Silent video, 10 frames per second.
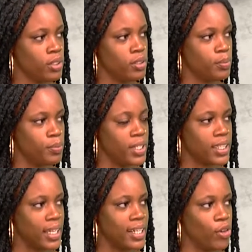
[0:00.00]
break
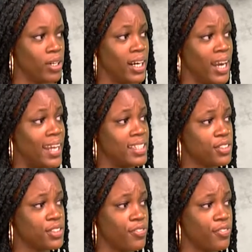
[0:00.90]
that down and identify